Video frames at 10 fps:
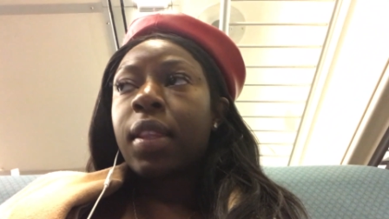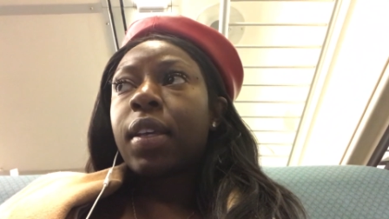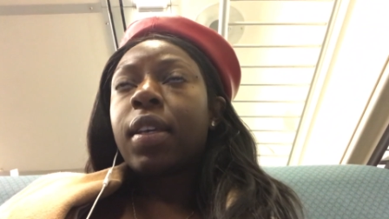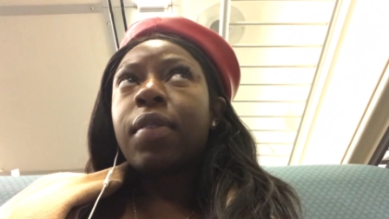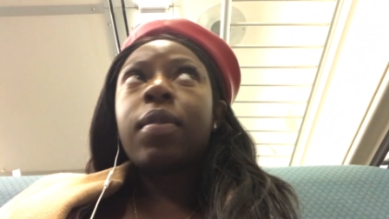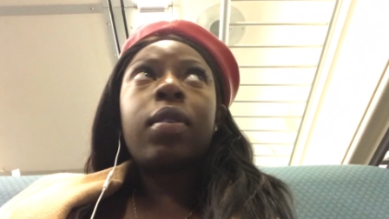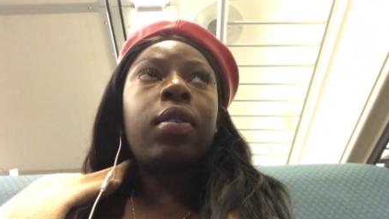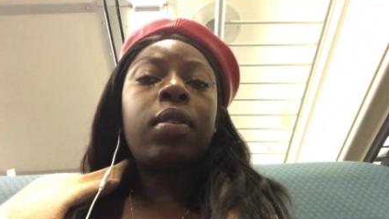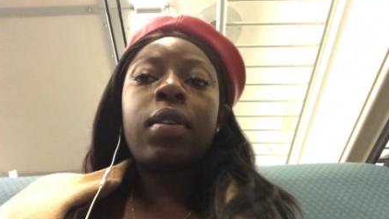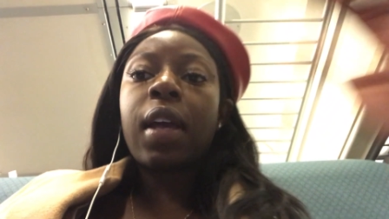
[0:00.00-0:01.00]
thank you.
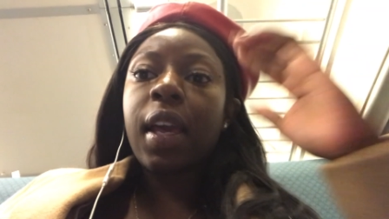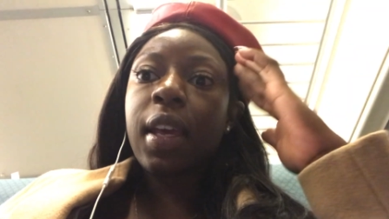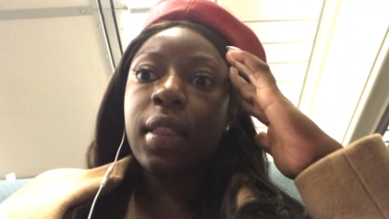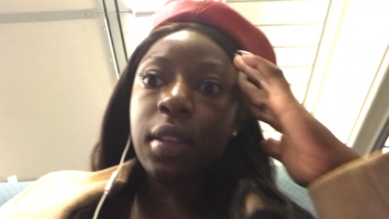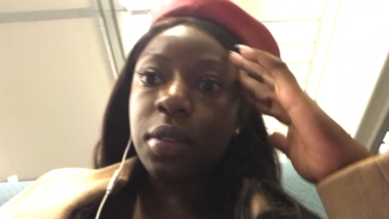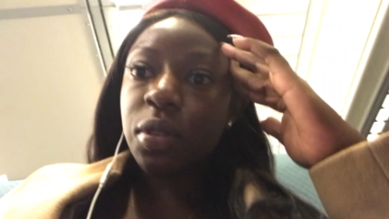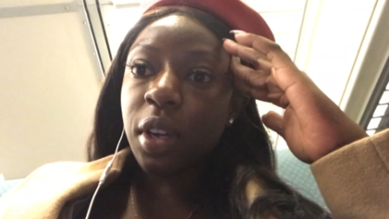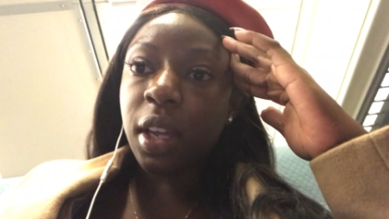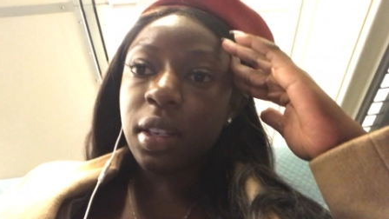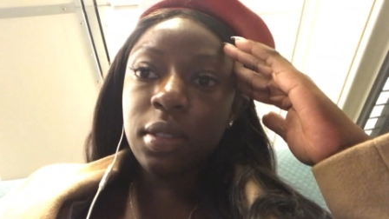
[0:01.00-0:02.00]
I hate this
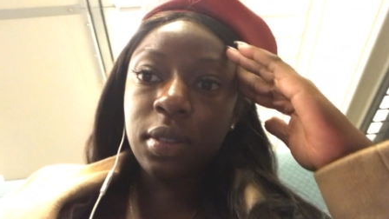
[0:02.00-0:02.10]
train.